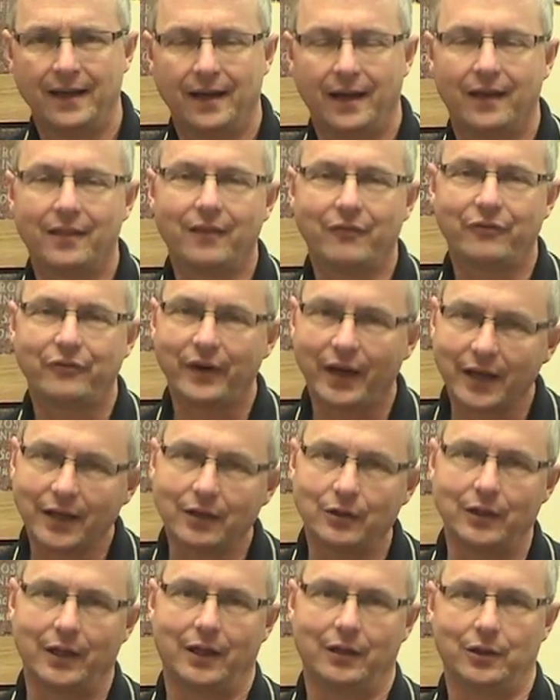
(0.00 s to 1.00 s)
And the
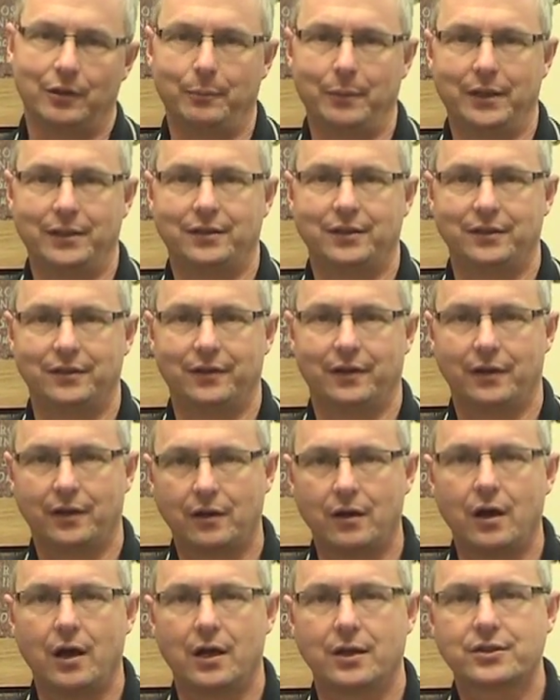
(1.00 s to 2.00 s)
final element in the
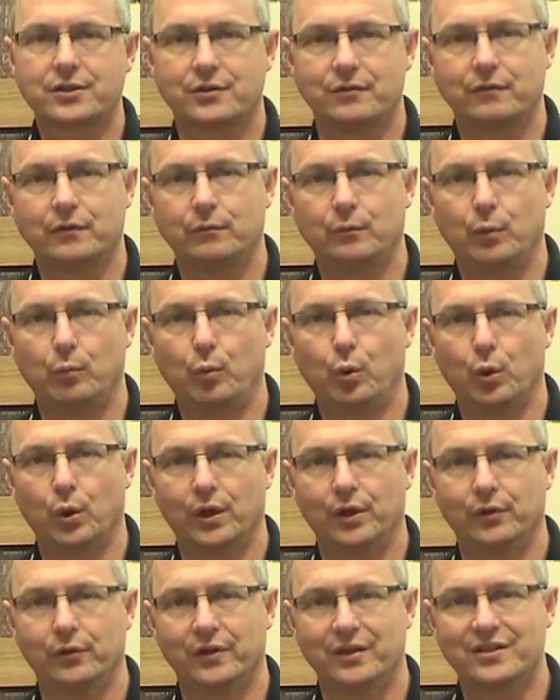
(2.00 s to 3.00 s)
cost of a
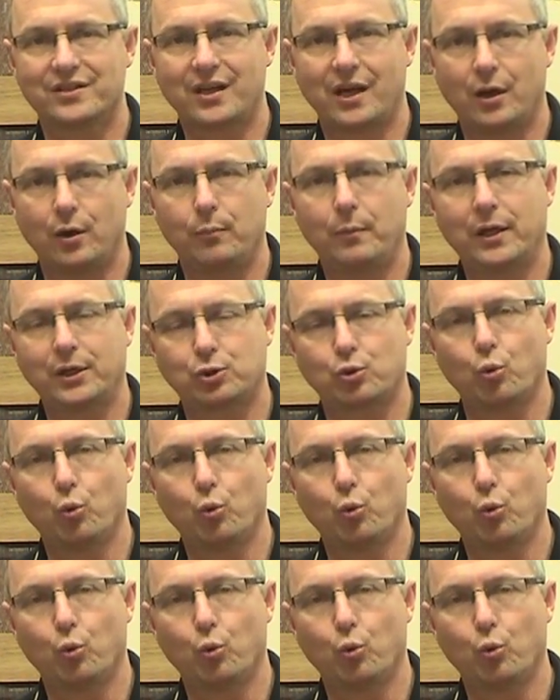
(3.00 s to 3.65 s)
memorial is how much